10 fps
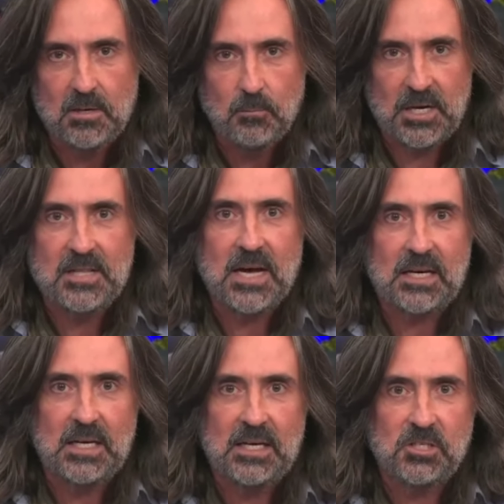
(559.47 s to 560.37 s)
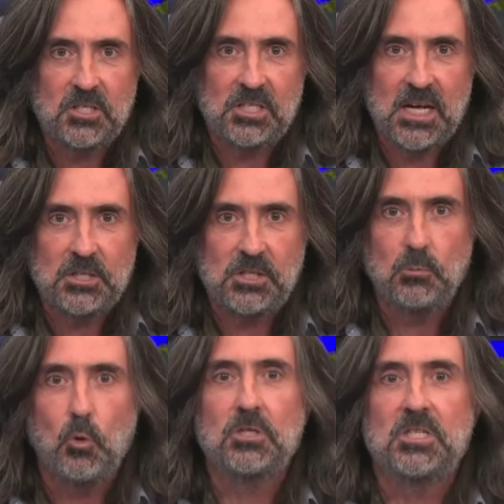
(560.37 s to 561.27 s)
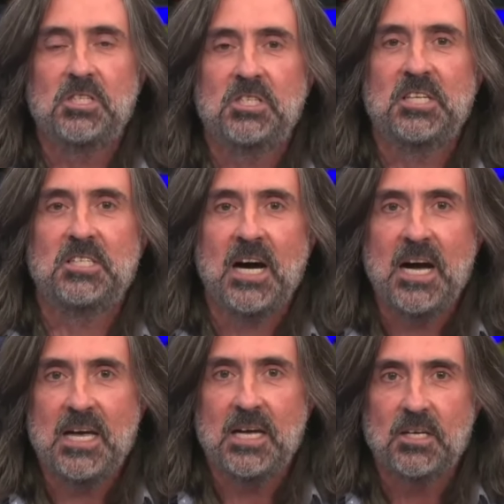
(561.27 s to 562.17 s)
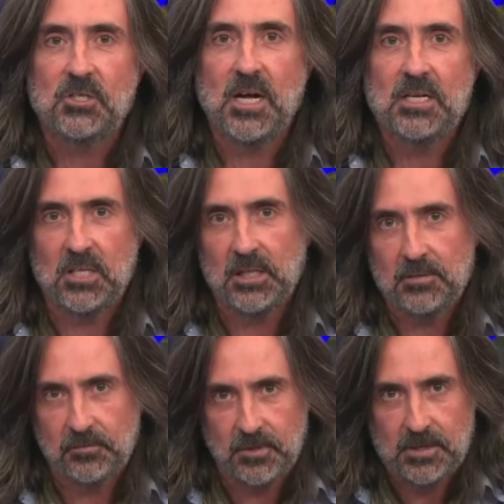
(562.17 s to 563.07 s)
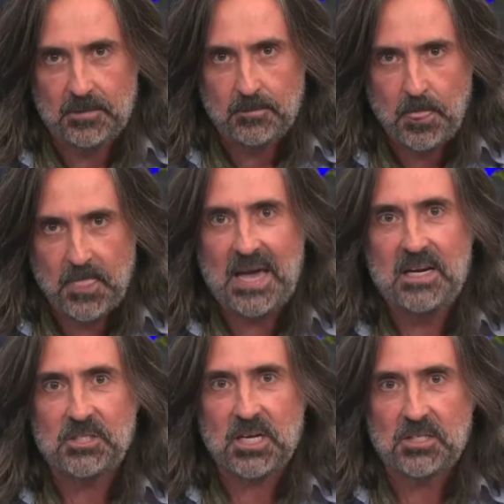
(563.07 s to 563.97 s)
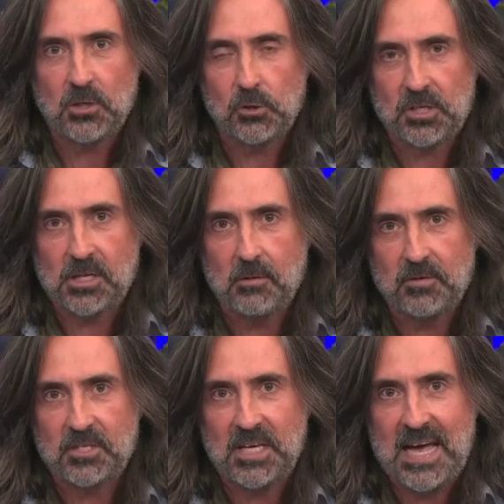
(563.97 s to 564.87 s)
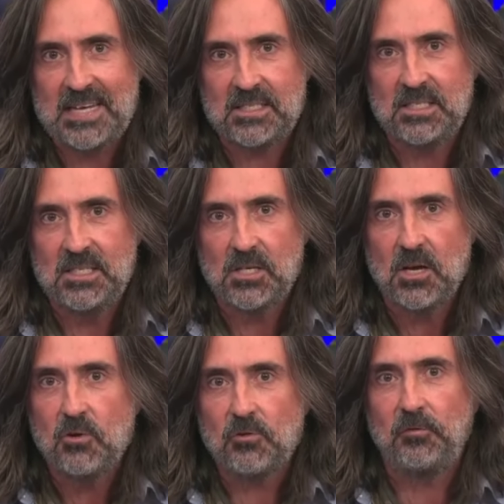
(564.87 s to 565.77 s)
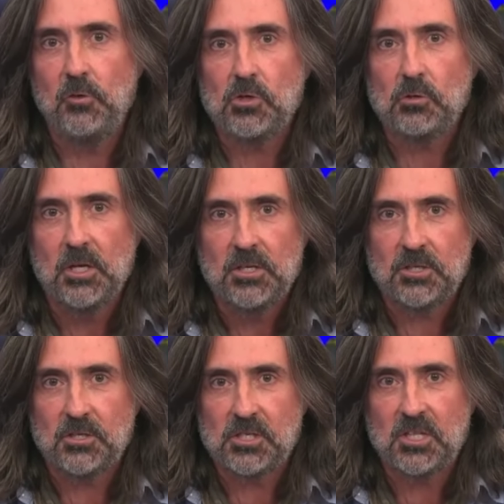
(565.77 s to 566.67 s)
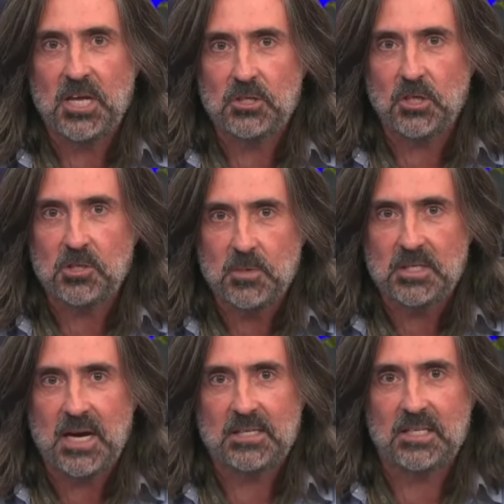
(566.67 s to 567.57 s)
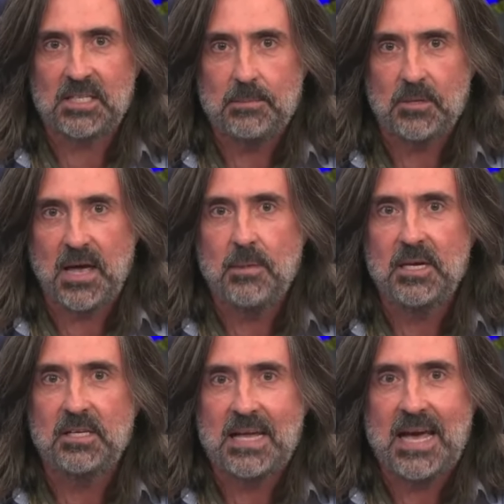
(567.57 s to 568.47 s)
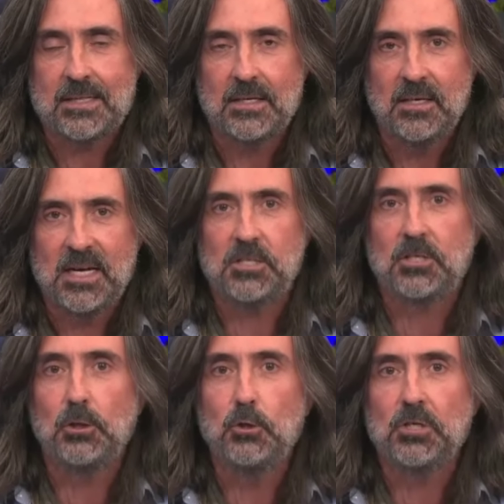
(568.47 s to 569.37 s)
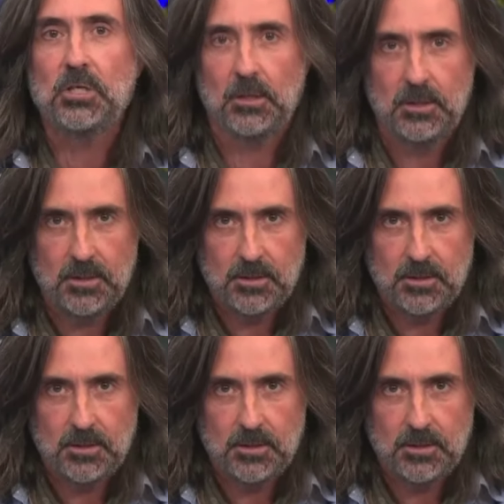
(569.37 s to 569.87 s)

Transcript: but in that case, she said she wanted to die trying to live. The NHS doctors, however, say ST's refusal to trust their judgment and accept her imminent death is delusional.